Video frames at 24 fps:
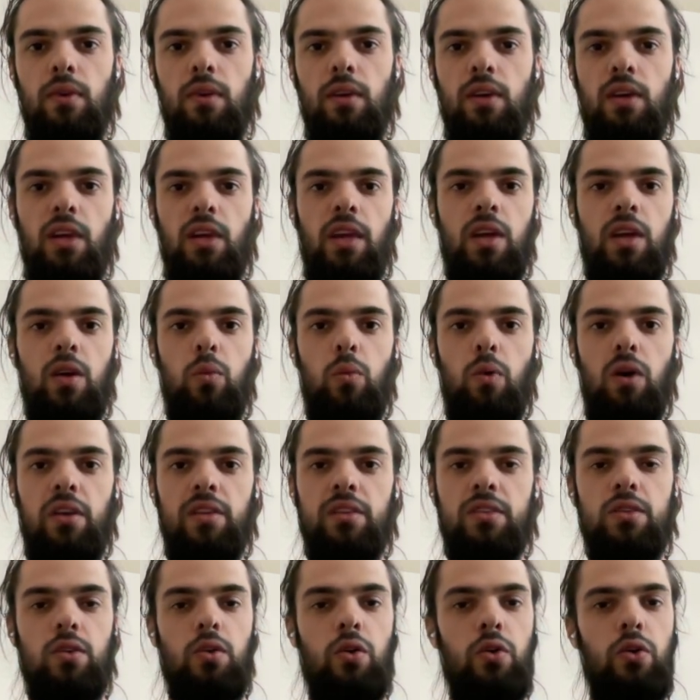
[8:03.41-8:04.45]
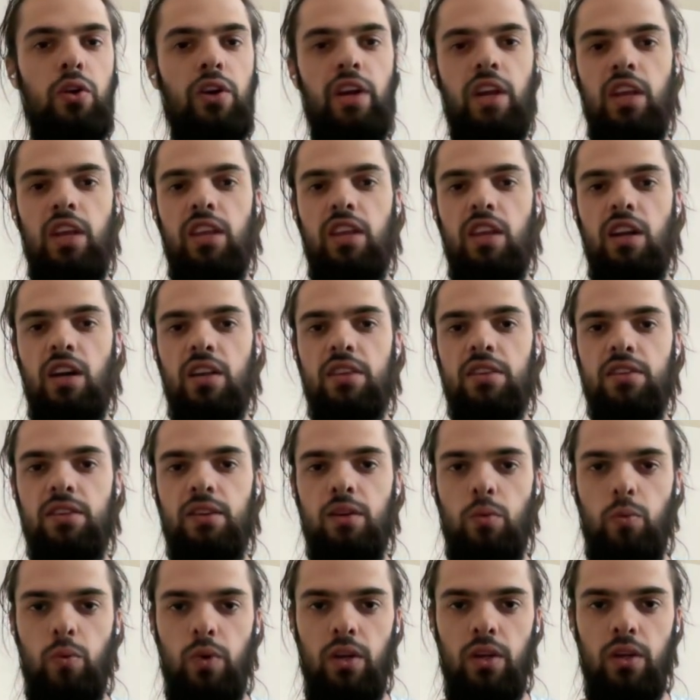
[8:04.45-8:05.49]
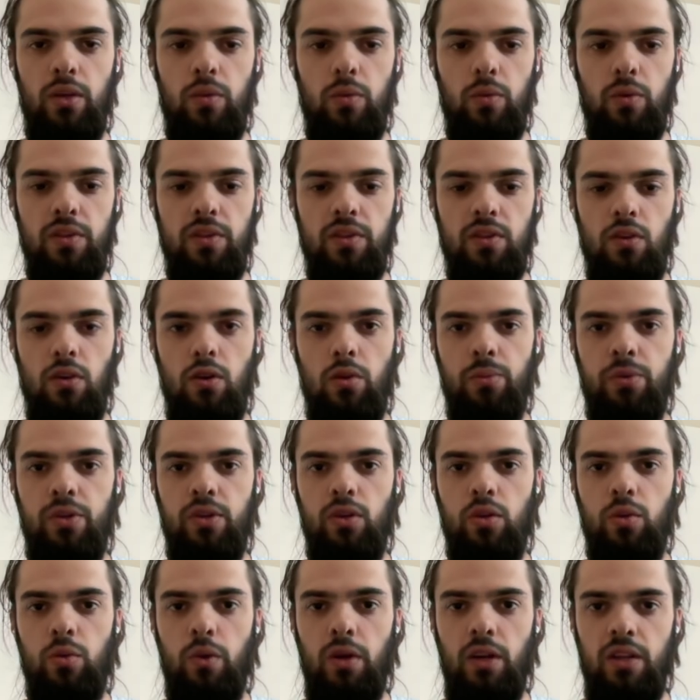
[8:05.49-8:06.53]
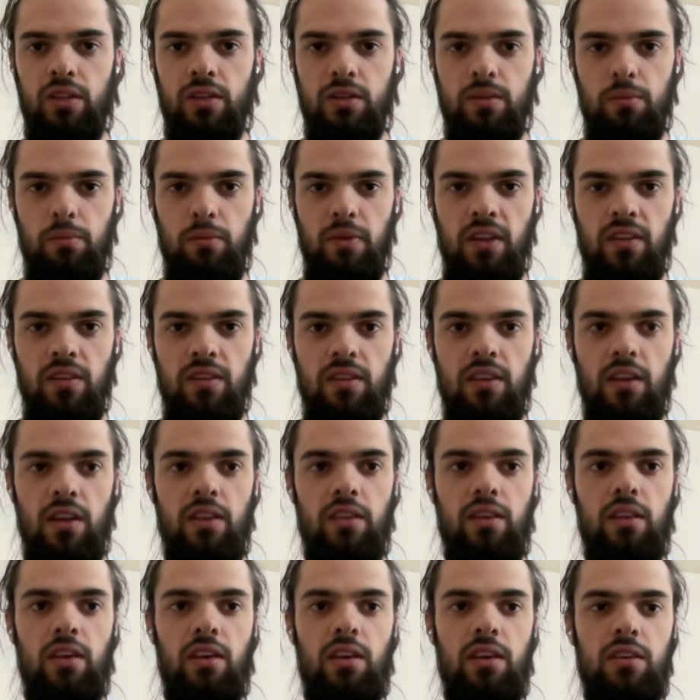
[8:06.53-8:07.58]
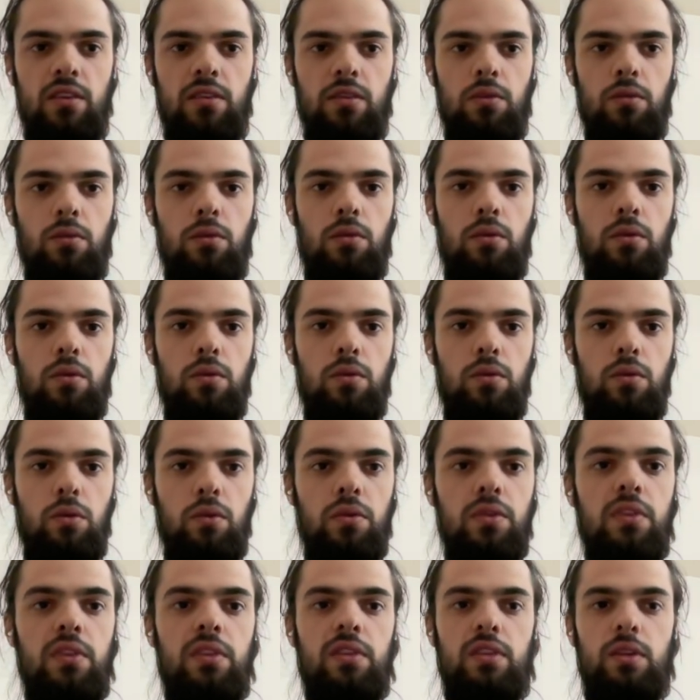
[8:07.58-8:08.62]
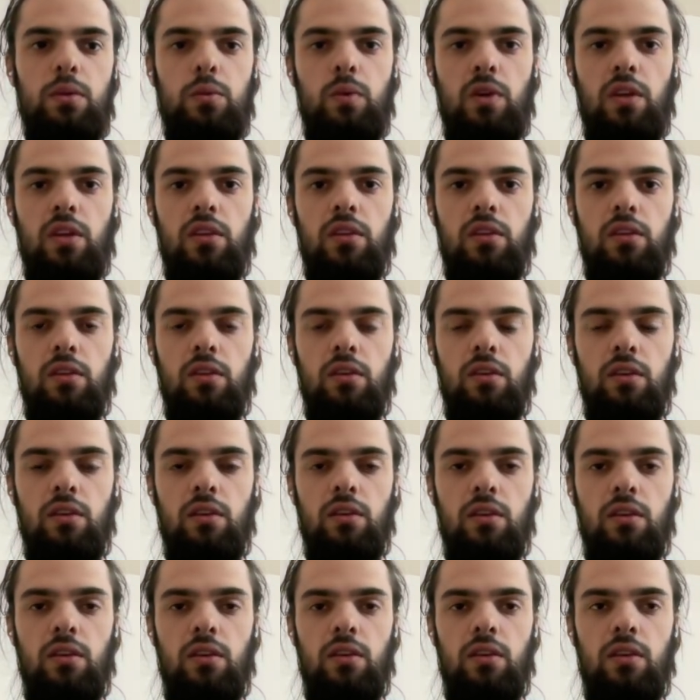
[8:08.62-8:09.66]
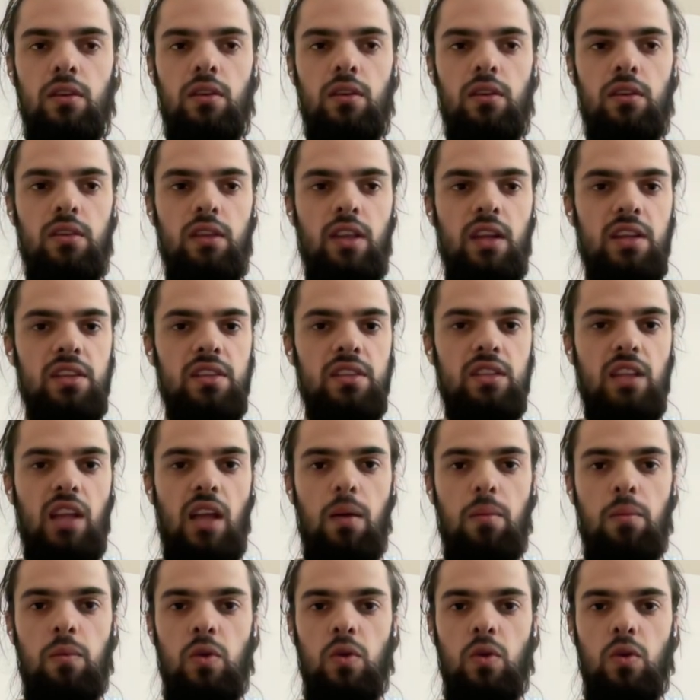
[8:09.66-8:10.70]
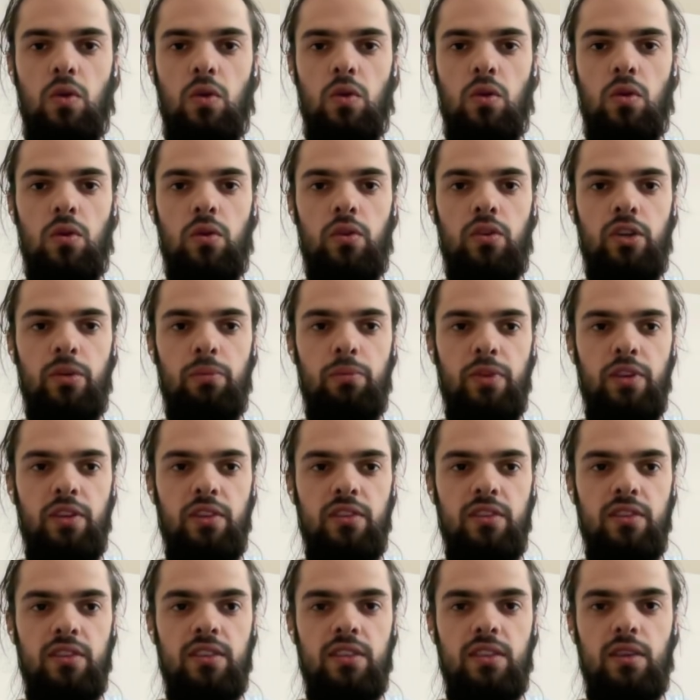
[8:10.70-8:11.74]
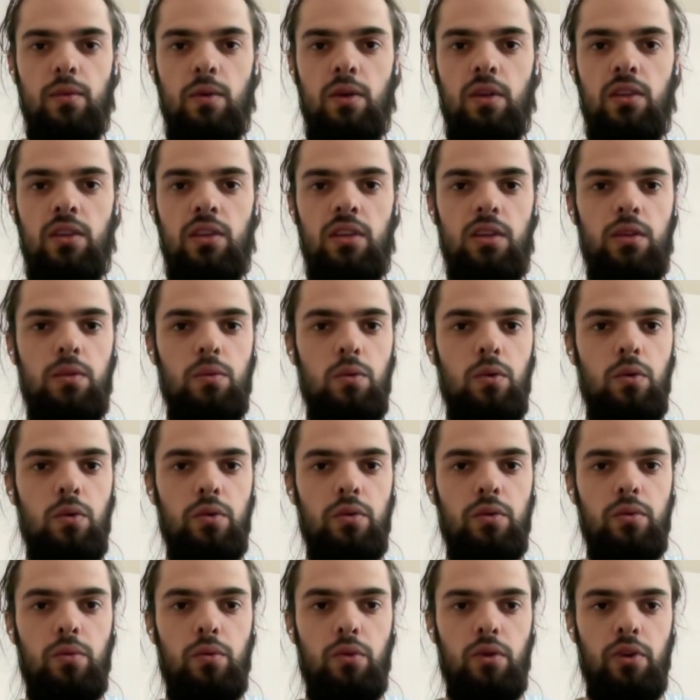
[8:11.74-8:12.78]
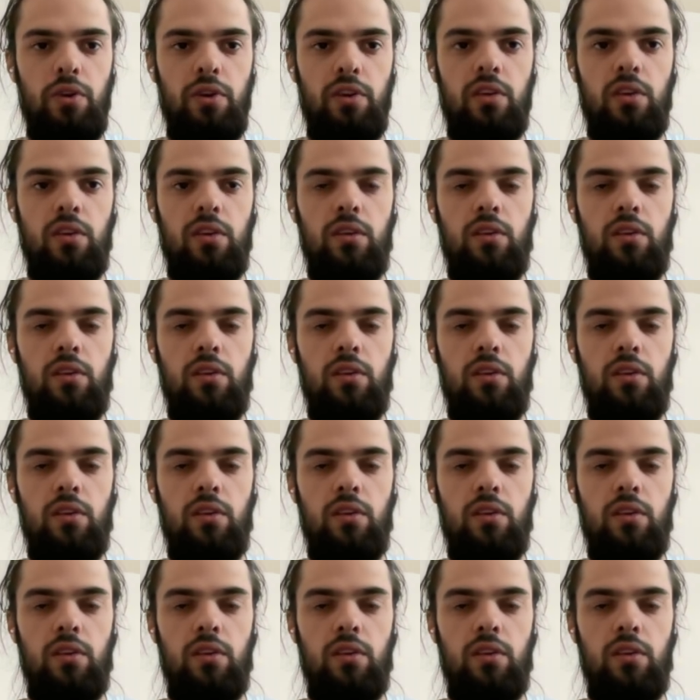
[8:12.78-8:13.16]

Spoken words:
Click once or any other event with the option once means that as soon as you do this event, next time you repeat this event, it won't work.